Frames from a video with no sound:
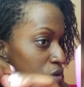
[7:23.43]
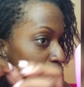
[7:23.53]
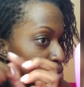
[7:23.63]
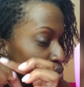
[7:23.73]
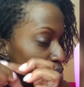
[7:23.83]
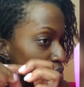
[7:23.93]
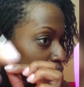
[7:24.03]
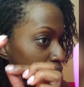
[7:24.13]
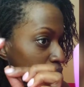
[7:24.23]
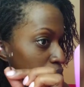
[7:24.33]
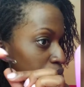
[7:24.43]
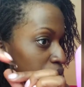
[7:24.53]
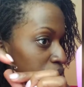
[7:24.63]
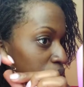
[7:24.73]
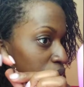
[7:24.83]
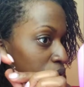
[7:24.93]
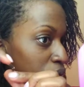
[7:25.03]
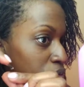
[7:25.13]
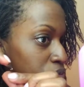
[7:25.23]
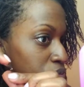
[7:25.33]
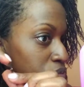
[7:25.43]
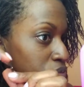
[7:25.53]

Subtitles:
tool and go down.